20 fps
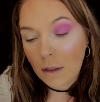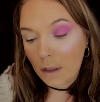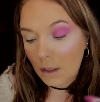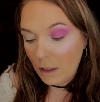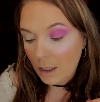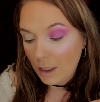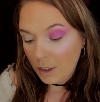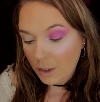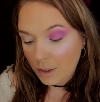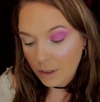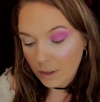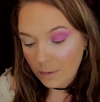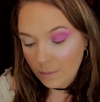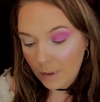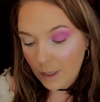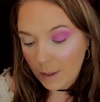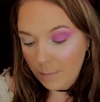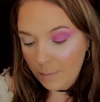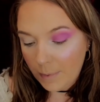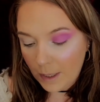And then you just
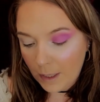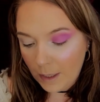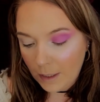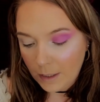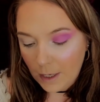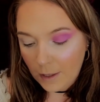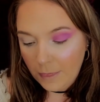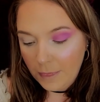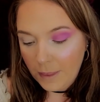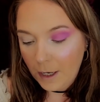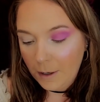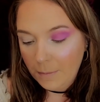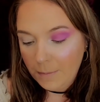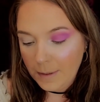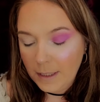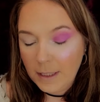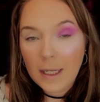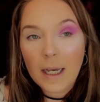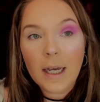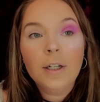want to build
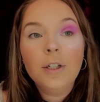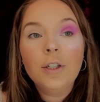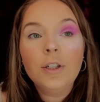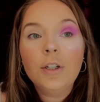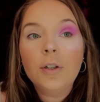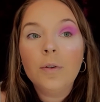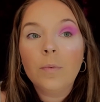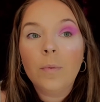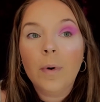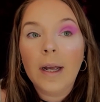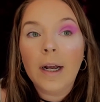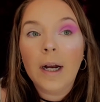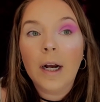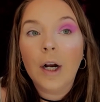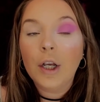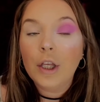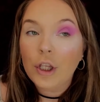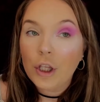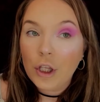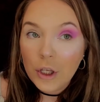therapy sesh to
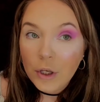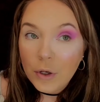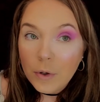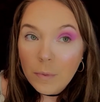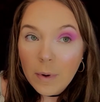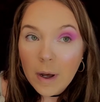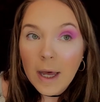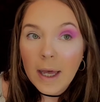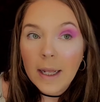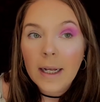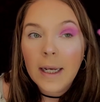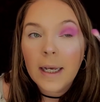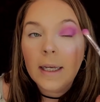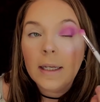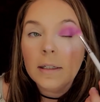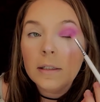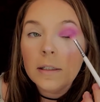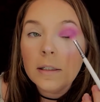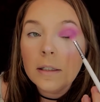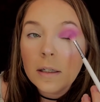where you want
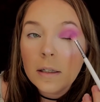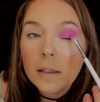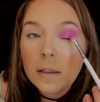it.